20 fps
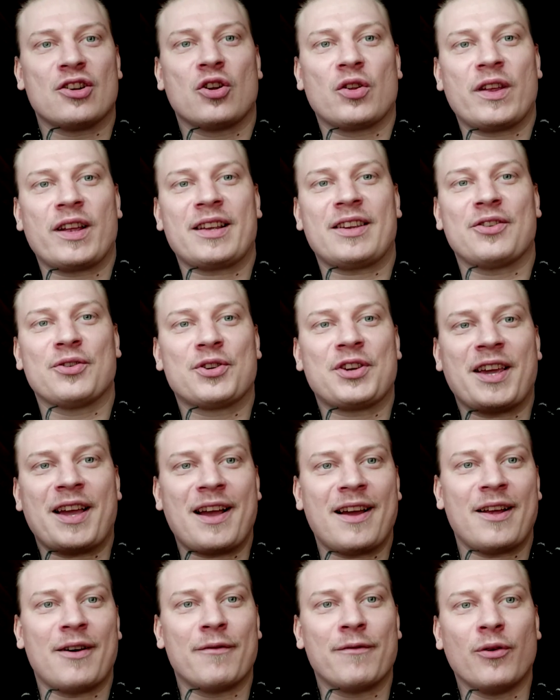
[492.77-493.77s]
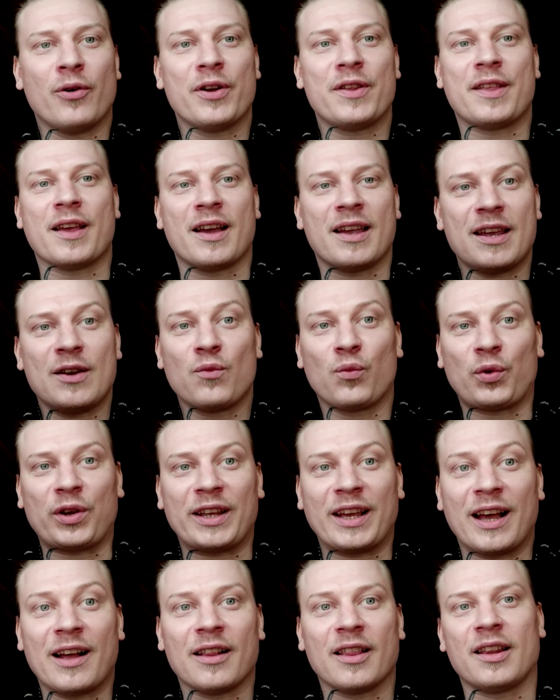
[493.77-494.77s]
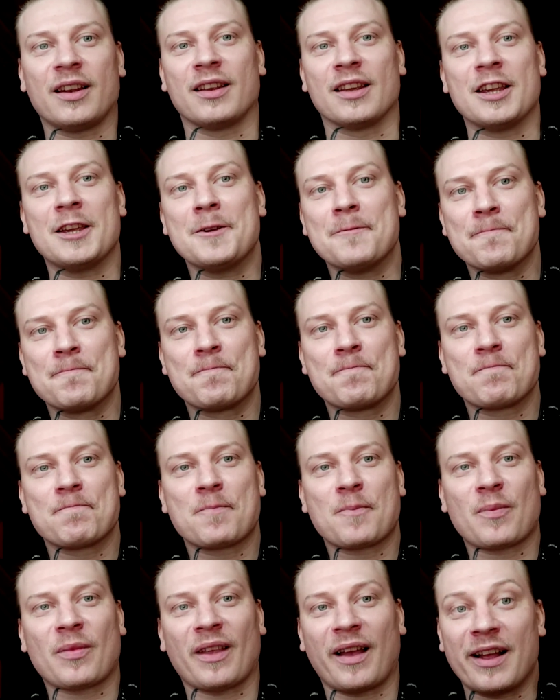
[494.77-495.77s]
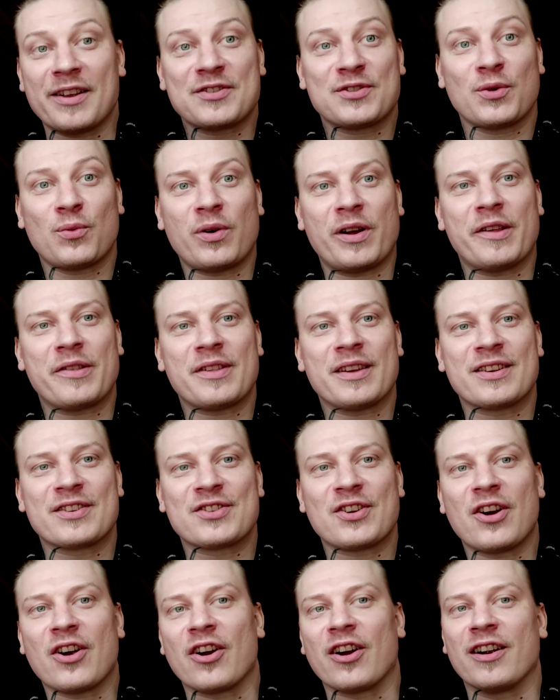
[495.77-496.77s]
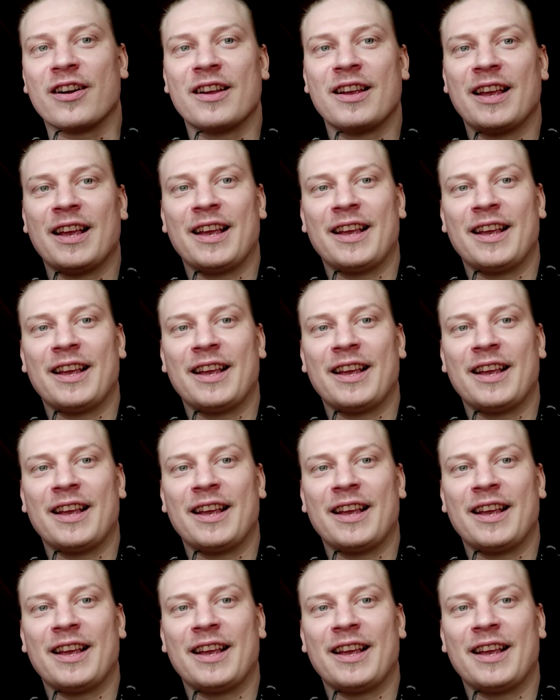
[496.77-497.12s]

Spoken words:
You know, that you can't avoid that. In reality, that's the way things are.